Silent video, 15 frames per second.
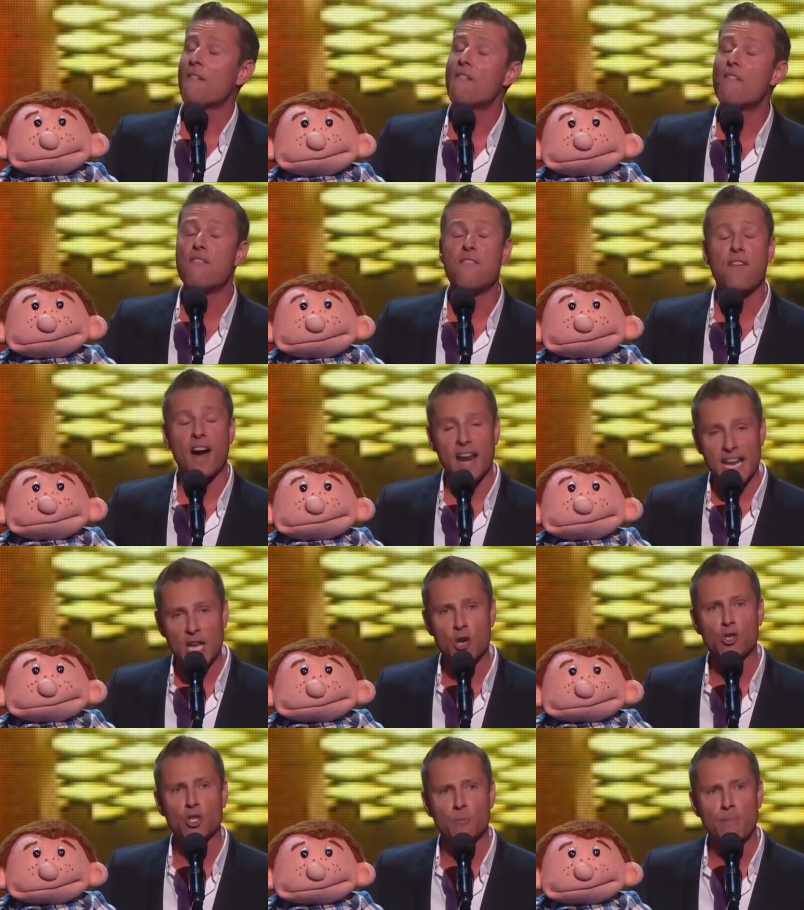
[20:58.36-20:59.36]
Speaker 1: Funny
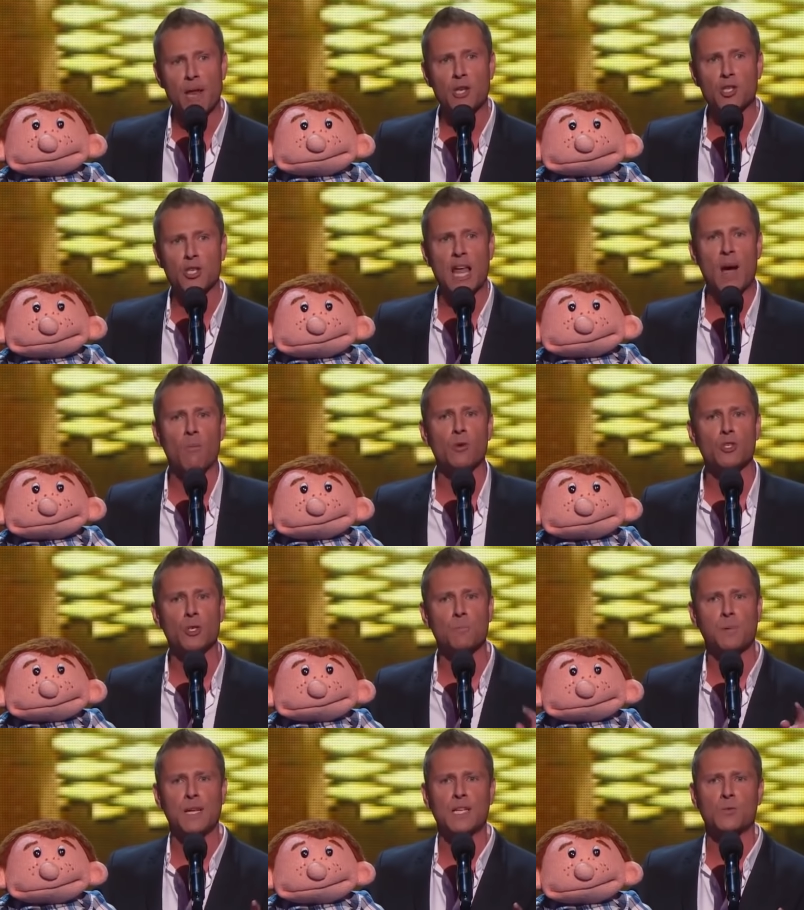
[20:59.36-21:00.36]
you should mention that. Would
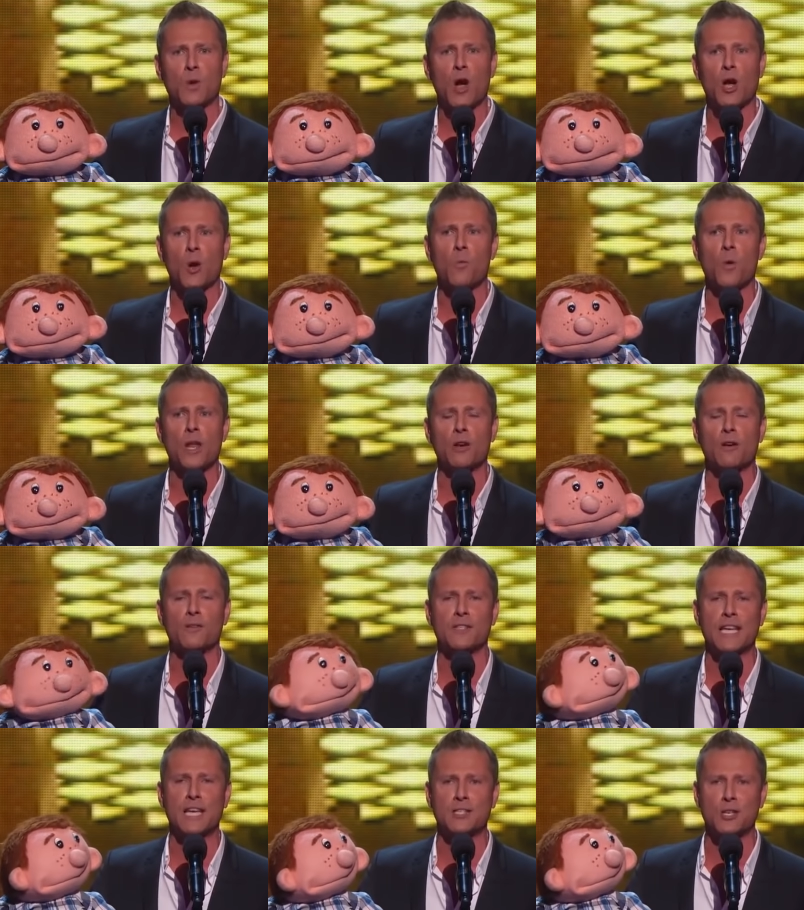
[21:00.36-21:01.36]
you please welcome winner of
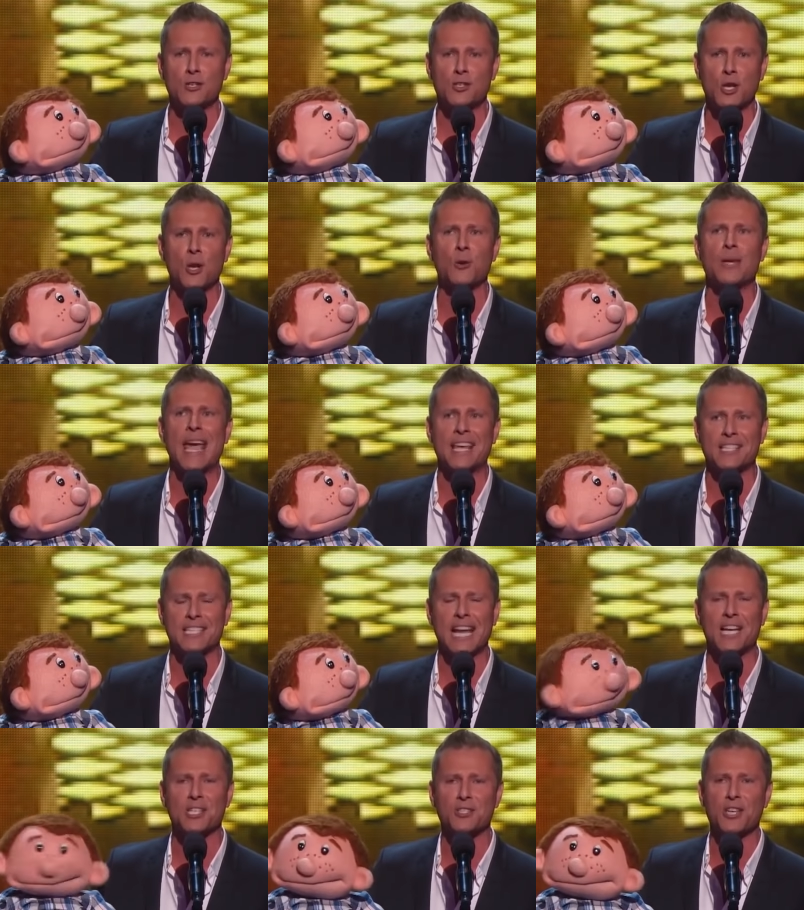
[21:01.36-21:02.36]
season two? Yes,
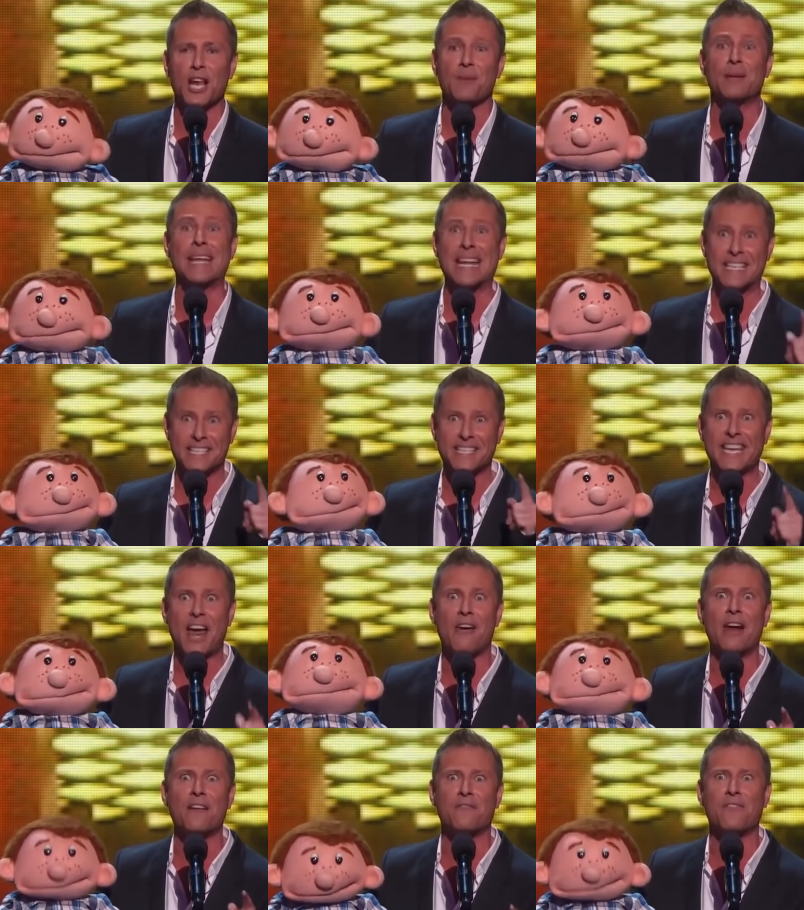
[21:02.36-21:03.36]
ladies and gentlemen, it's Terry